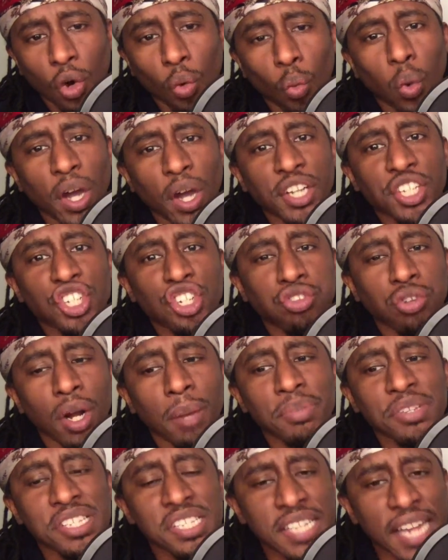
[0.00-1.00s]
what
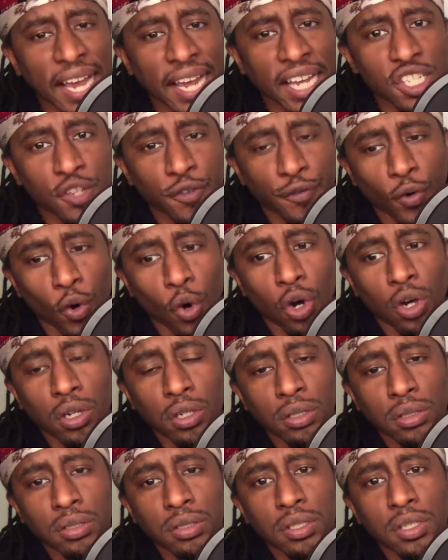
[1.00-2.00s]
Trump stands
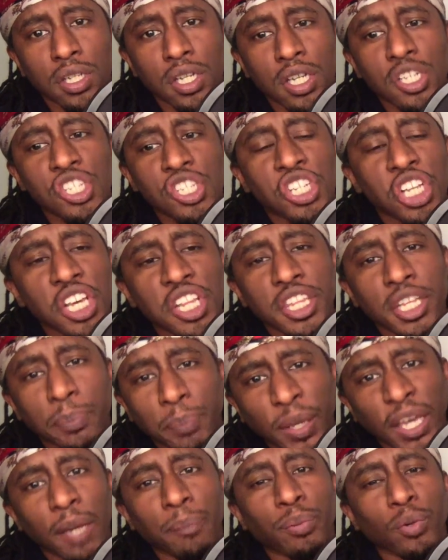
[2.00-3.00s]
for to the
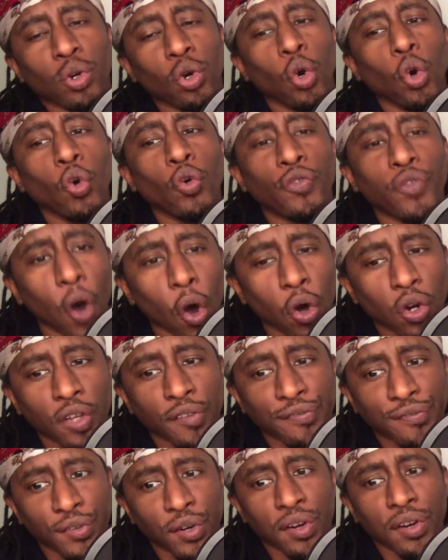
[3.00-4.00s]
people who
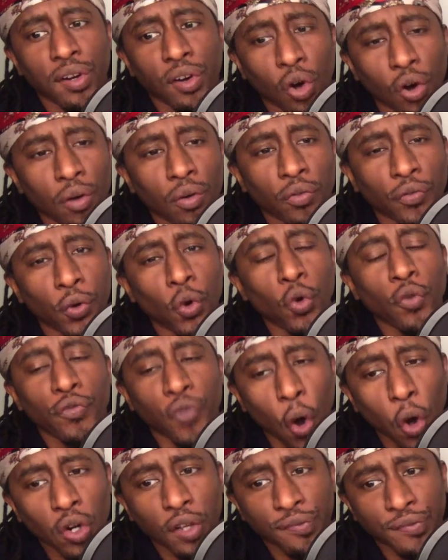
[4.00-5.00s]
voted for who
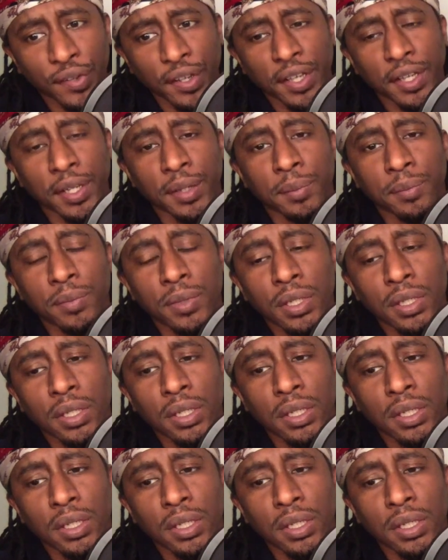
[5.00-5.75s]
voted for him